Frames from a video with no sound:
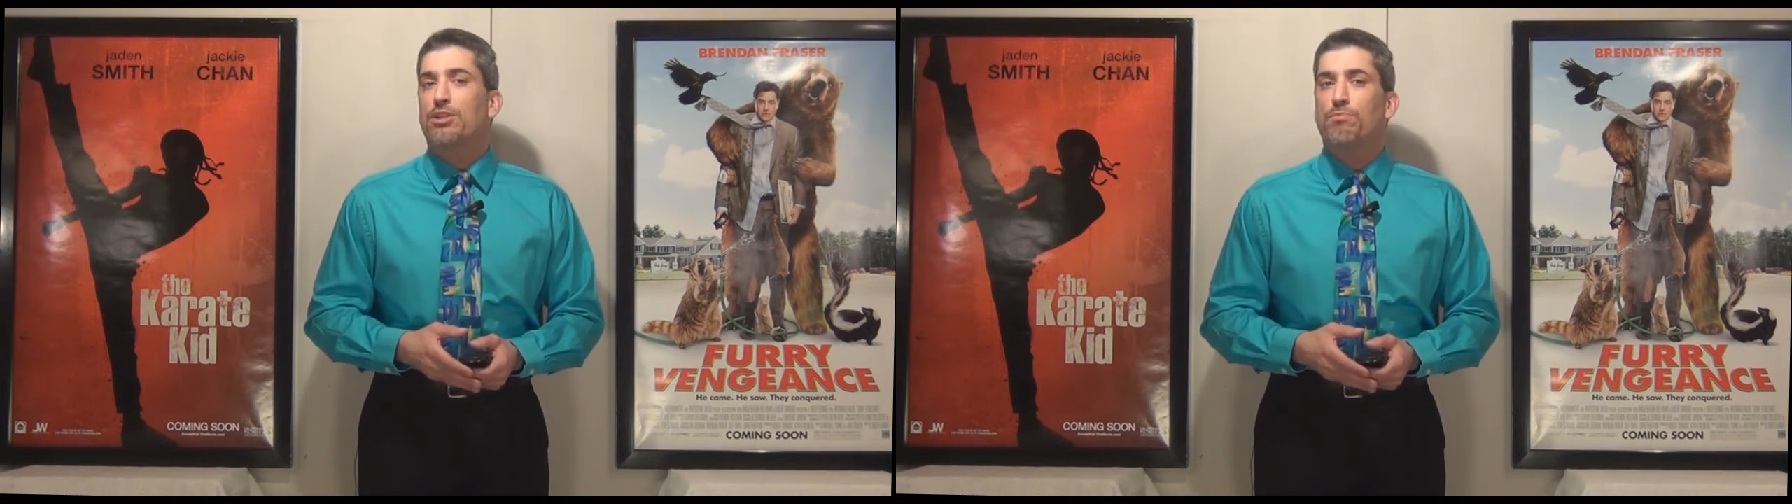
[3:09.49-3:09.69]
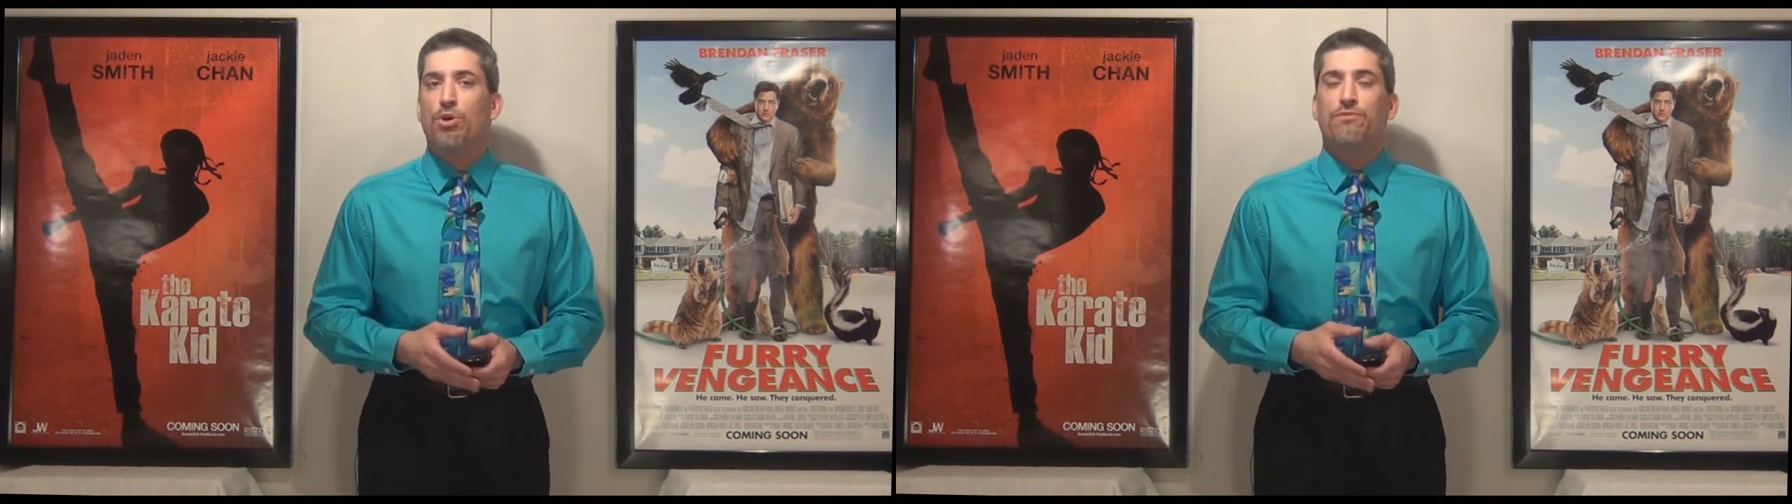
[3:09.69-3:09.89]

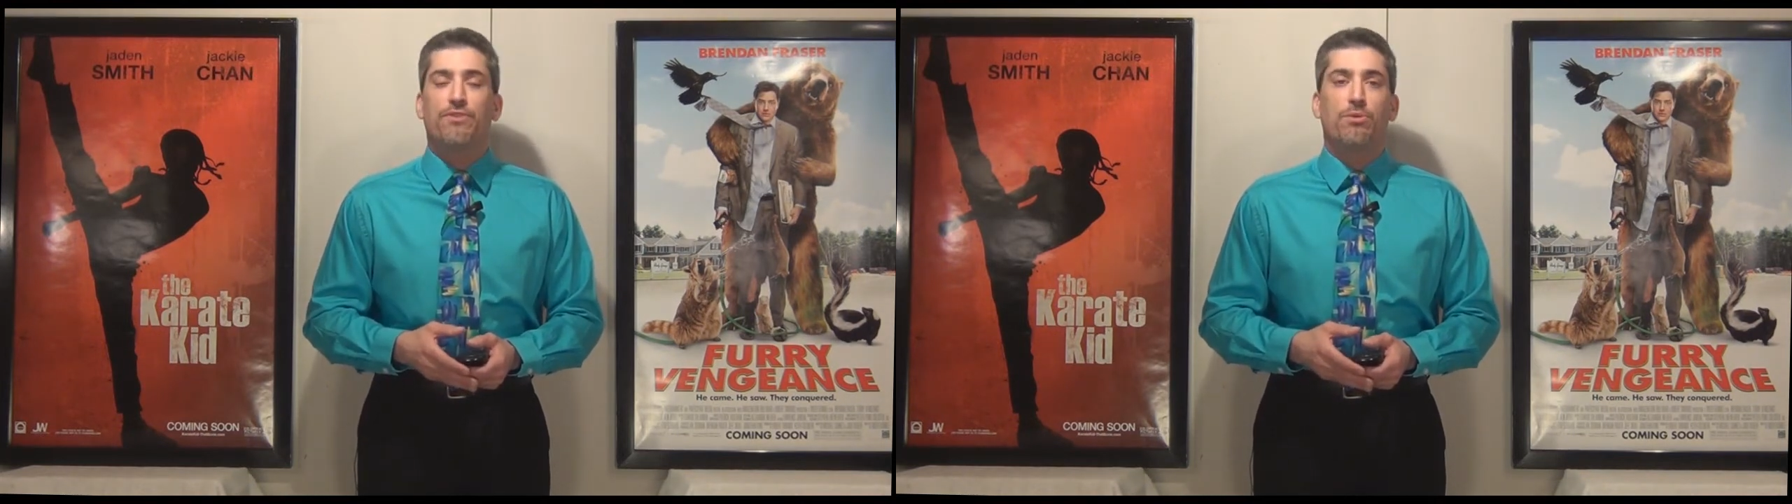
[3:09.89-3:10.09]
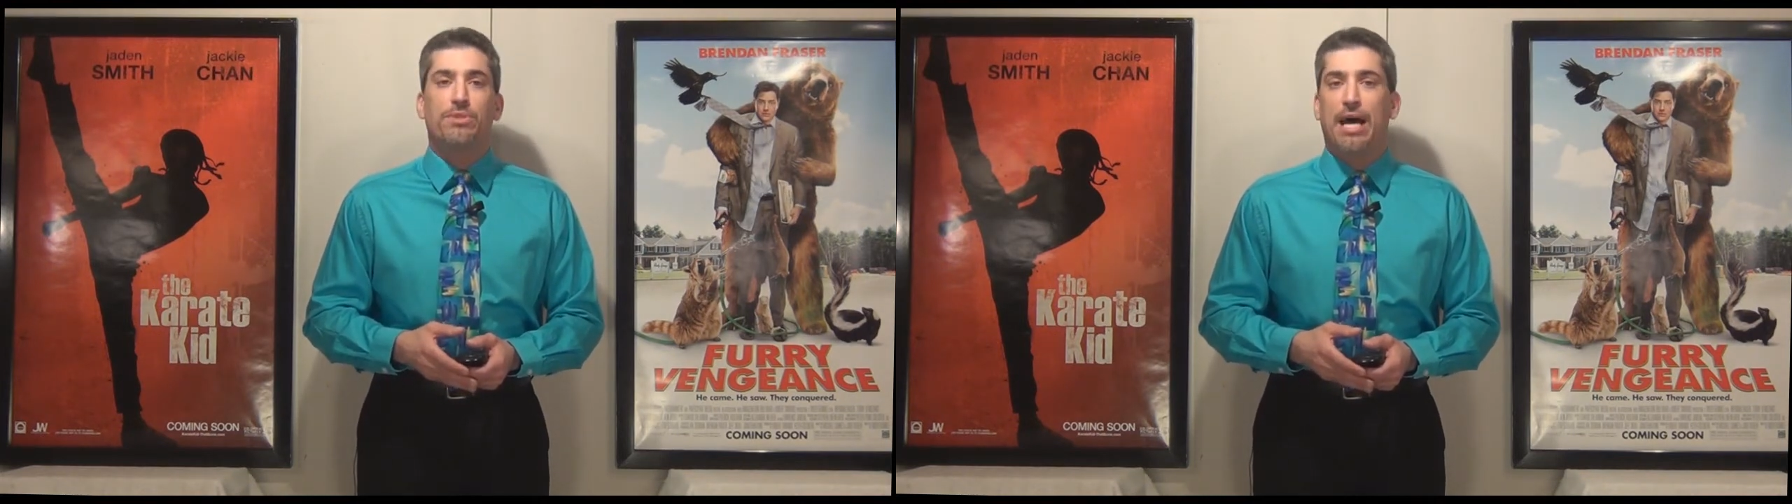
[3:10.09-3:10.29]
as most
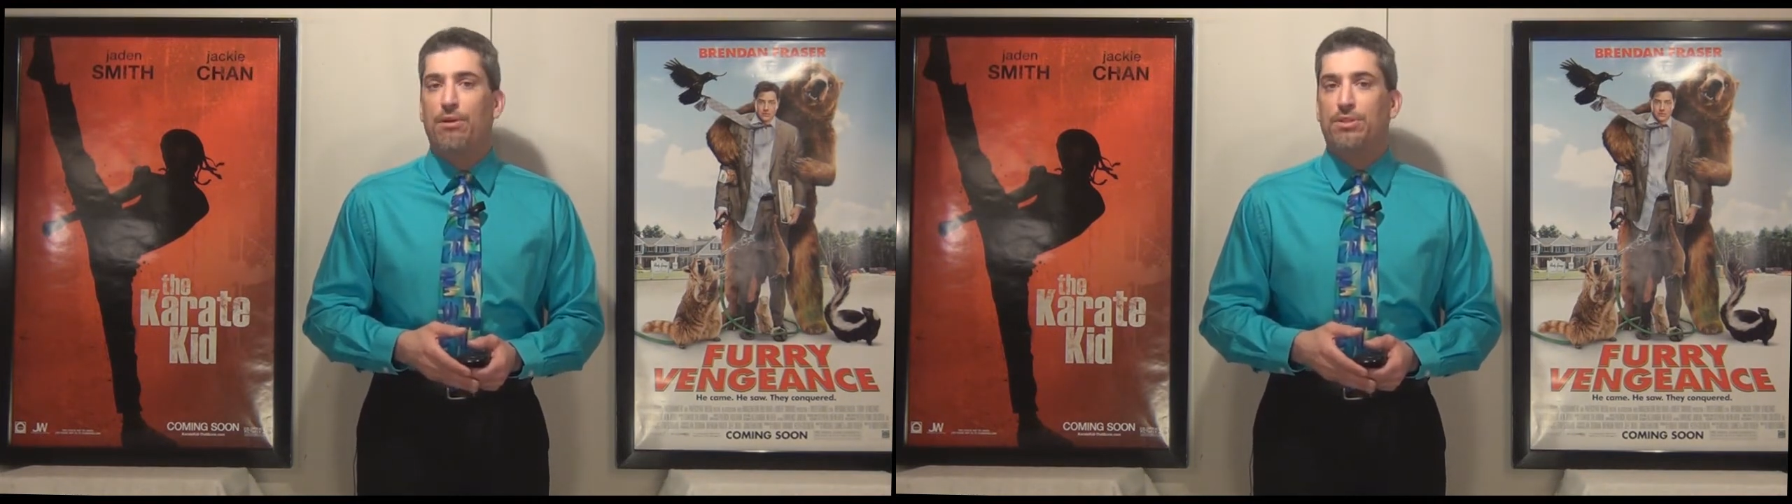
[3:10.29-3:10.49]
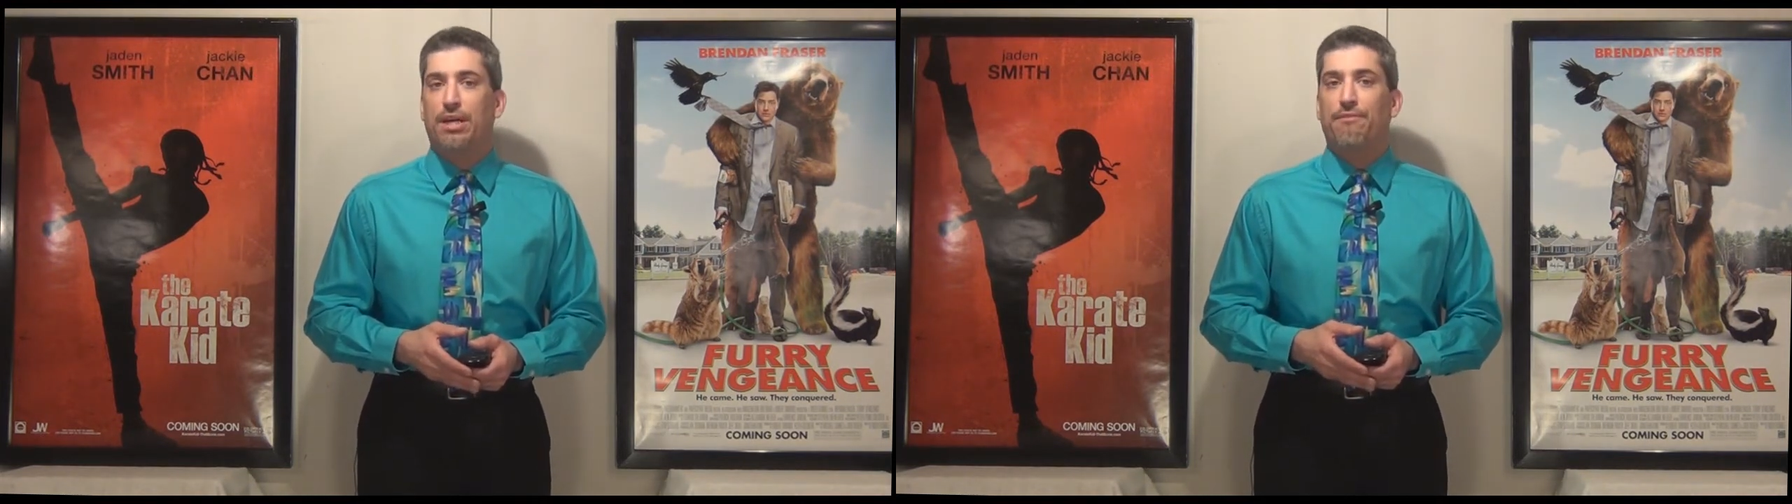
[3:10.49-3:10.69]
films
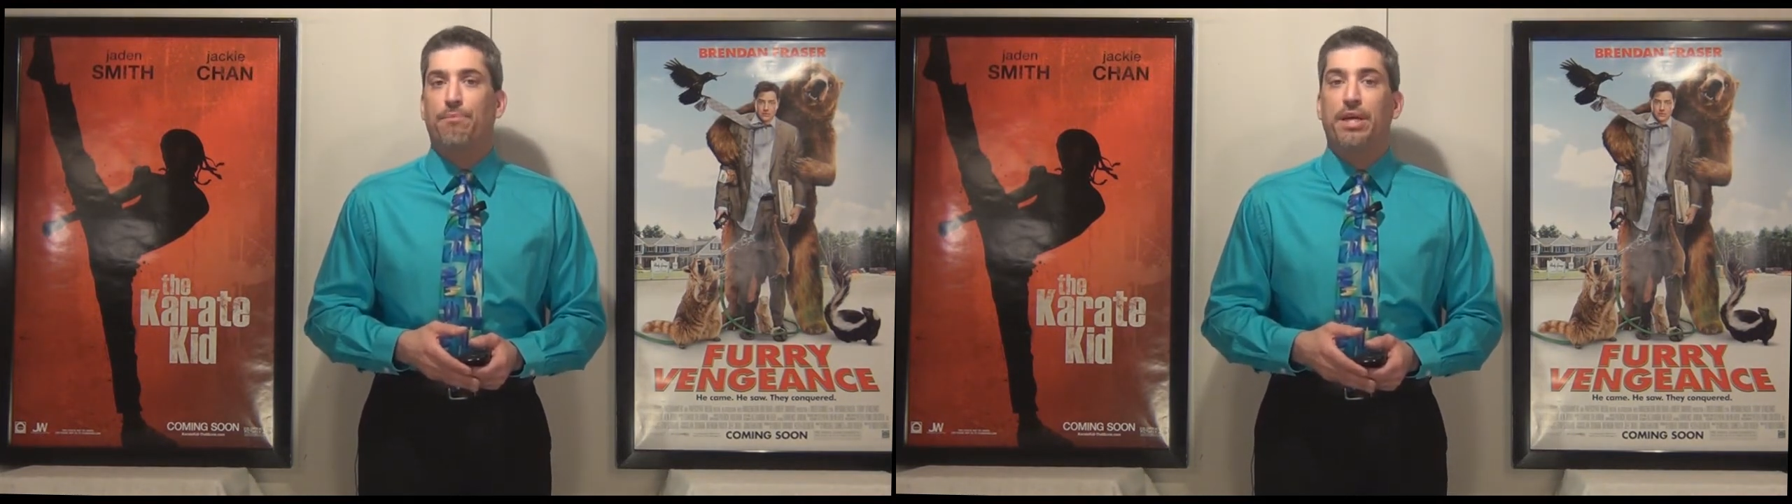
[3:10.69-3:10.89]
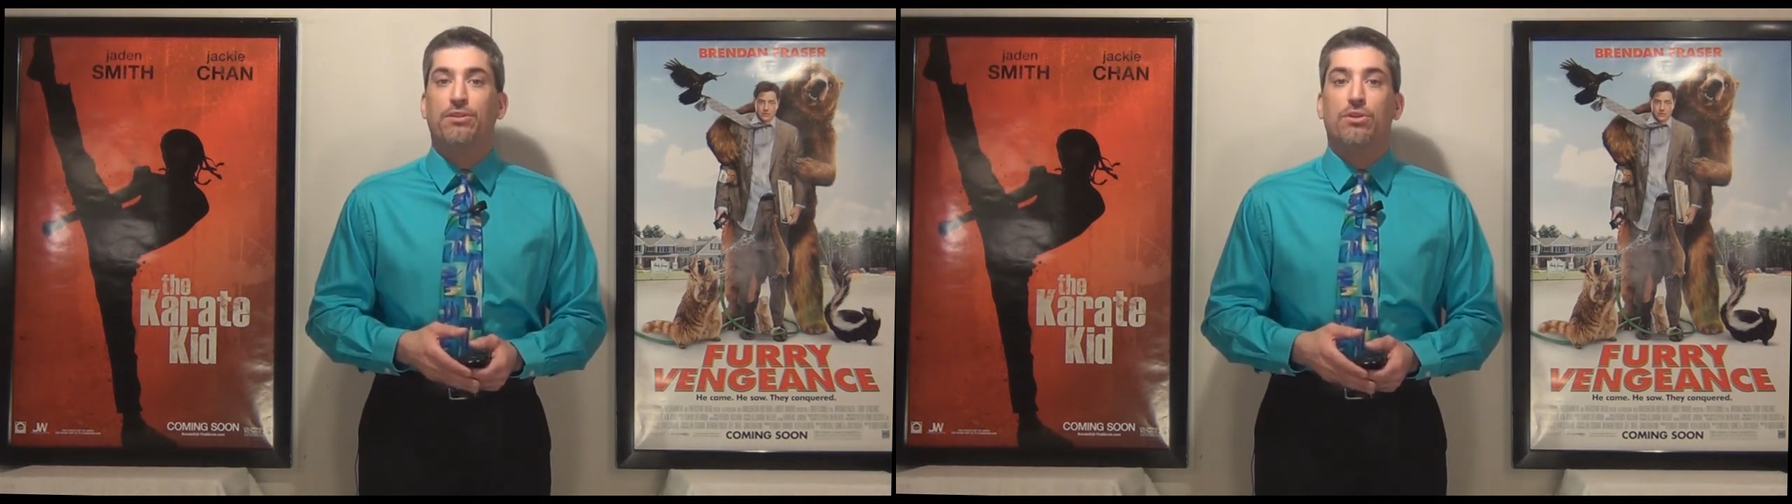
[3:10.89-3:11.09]
outside of
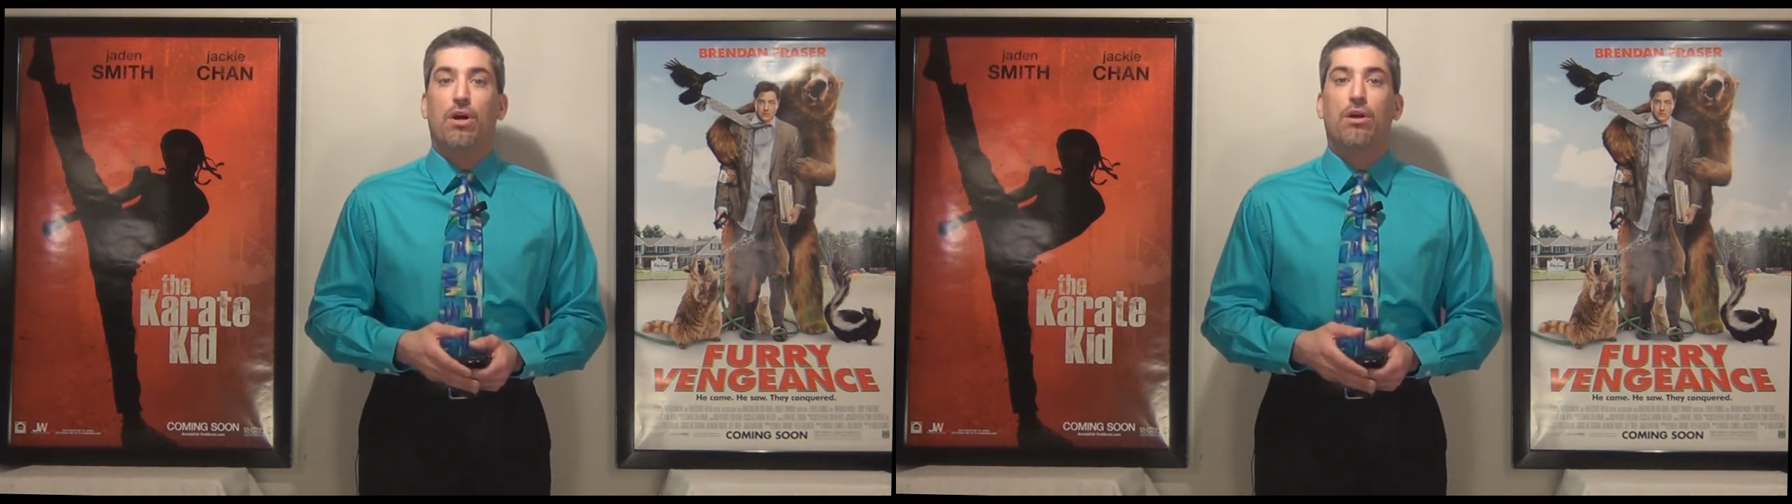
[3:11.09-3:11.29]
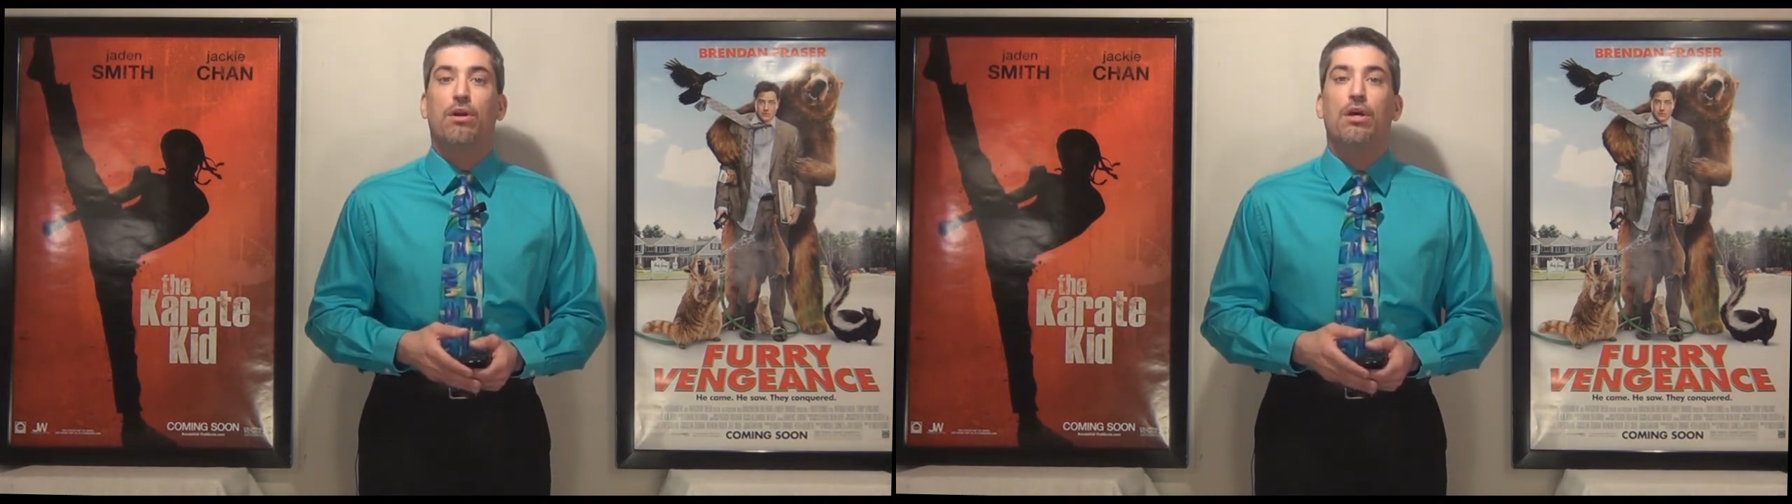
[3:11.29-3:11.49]

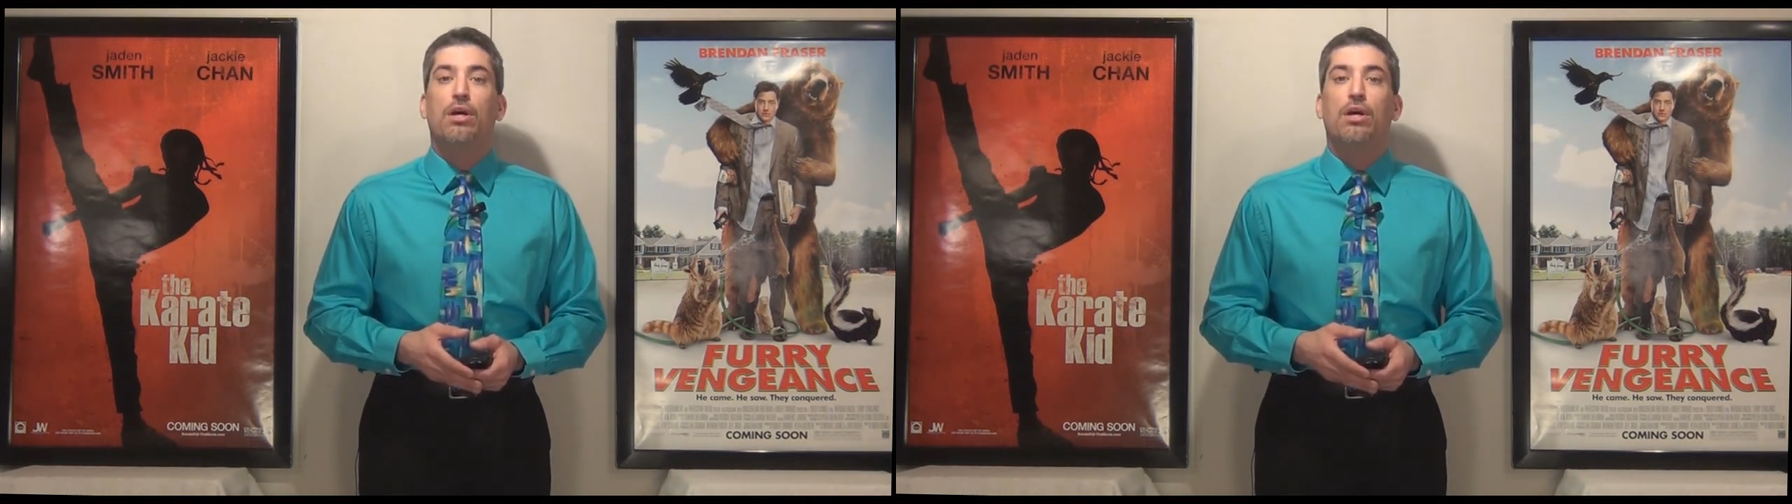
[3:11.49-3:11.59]
Pixar.